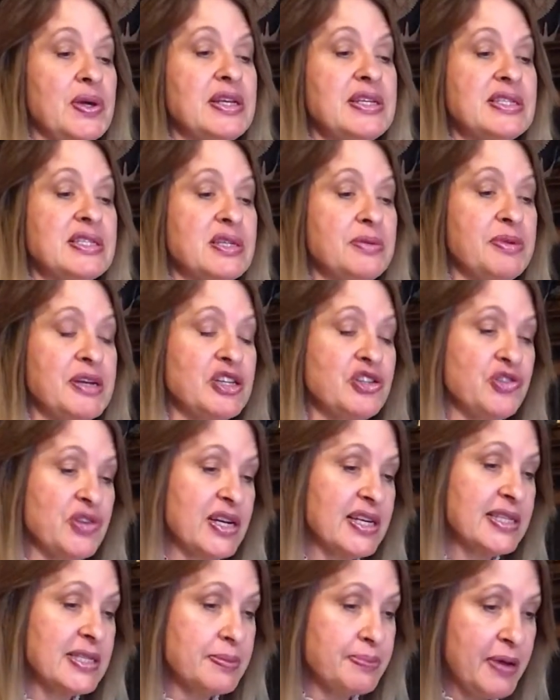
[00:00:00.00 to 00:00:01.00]
is to be
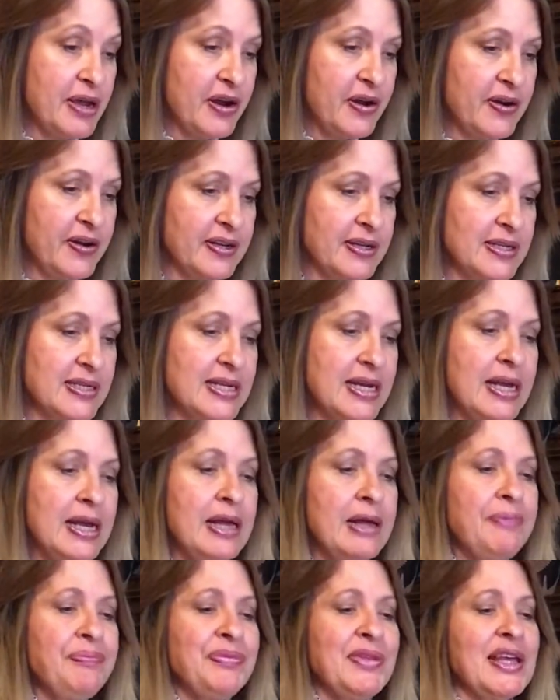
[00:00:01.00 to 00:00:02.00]
transparent.
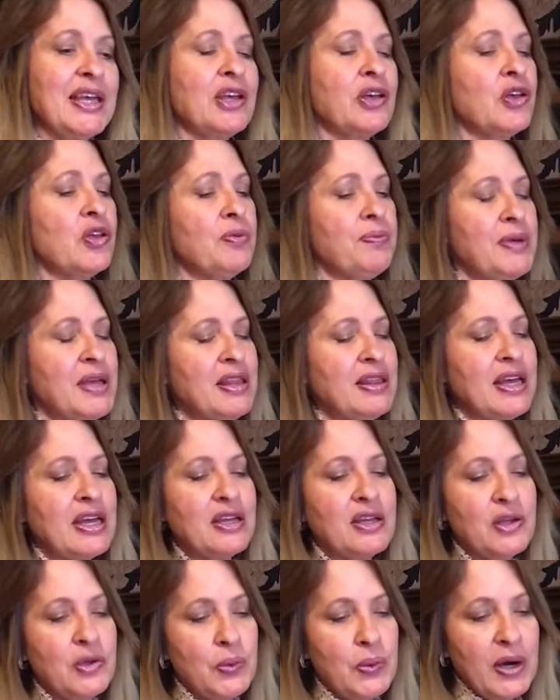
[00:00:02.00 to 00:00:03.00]
It could be that
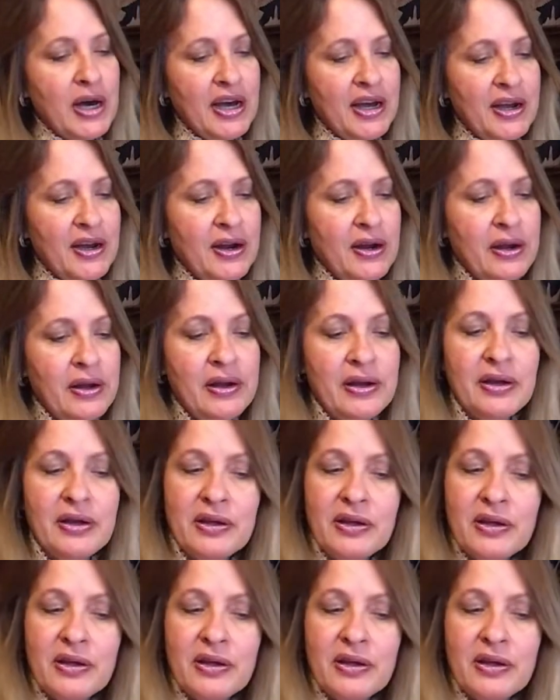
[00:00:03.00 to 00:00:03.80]
you are